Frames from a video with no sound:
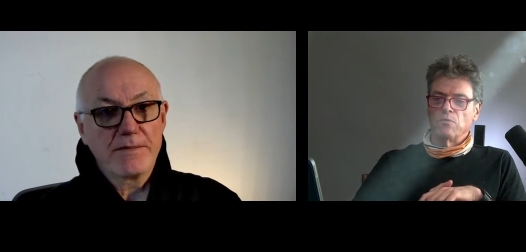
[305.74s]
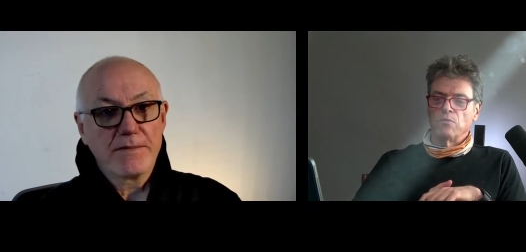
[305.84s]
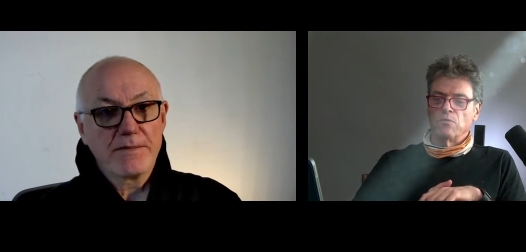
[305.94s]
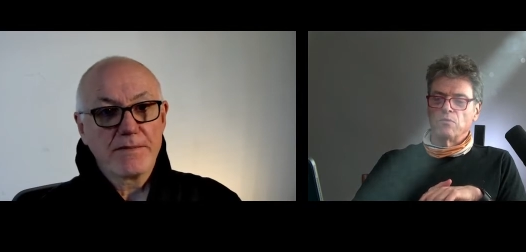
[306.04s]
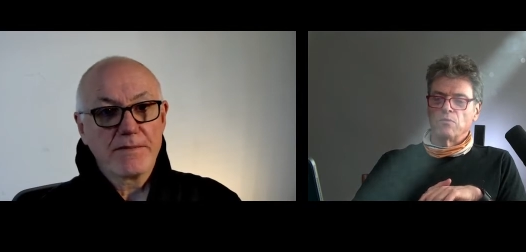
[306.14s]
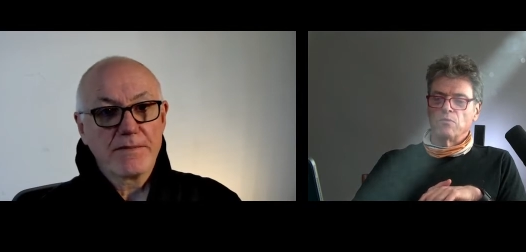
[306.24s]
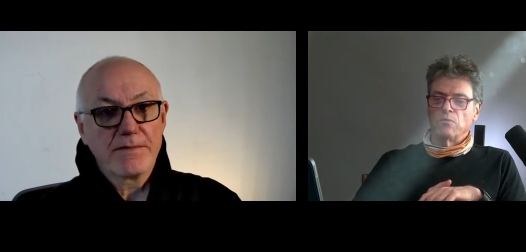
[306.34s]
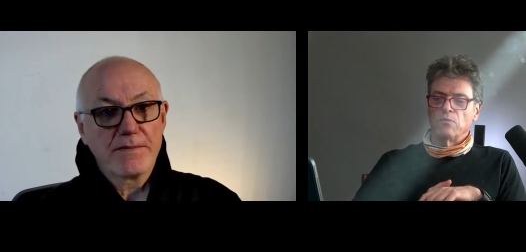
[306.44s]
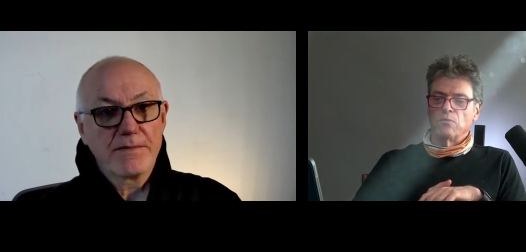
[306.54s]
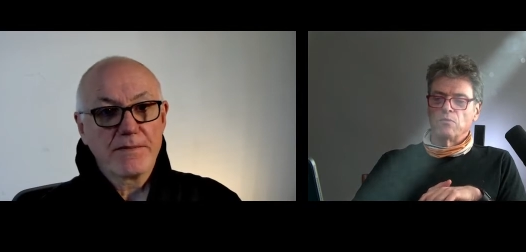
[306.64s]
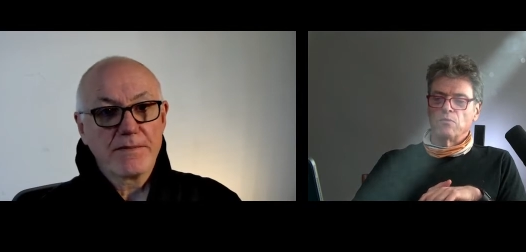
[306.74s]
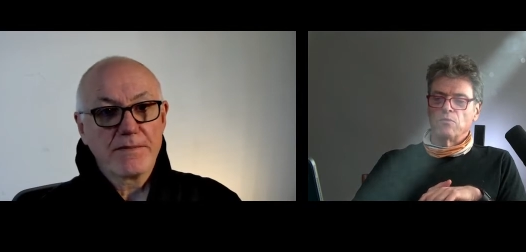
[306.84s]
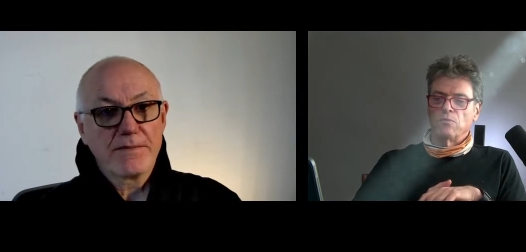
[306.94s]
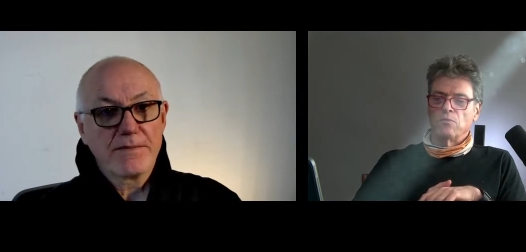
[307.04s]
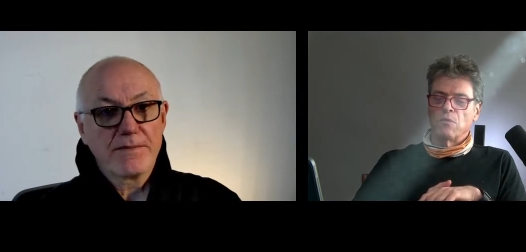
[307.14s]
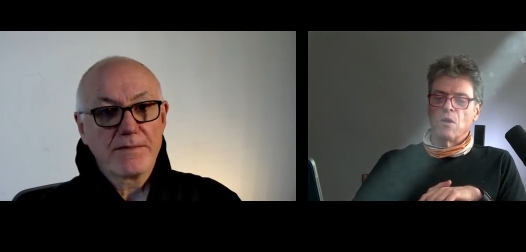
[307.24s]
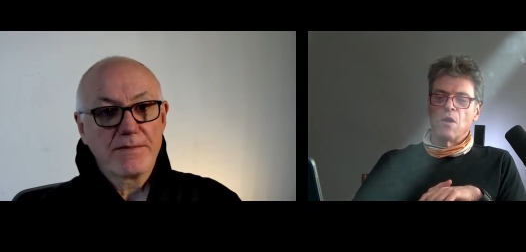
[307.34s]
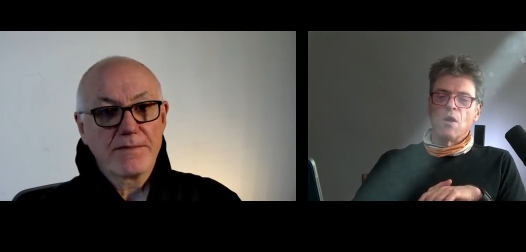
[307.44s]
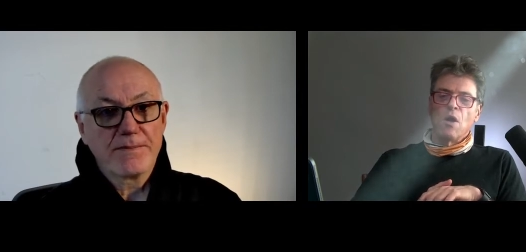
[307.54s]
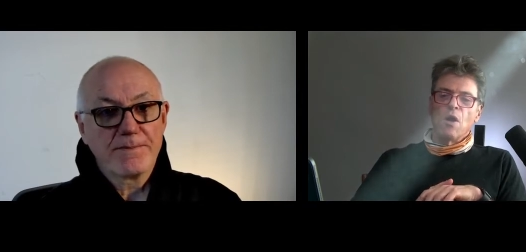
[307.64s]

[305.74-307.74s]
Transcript: Nobody speaks.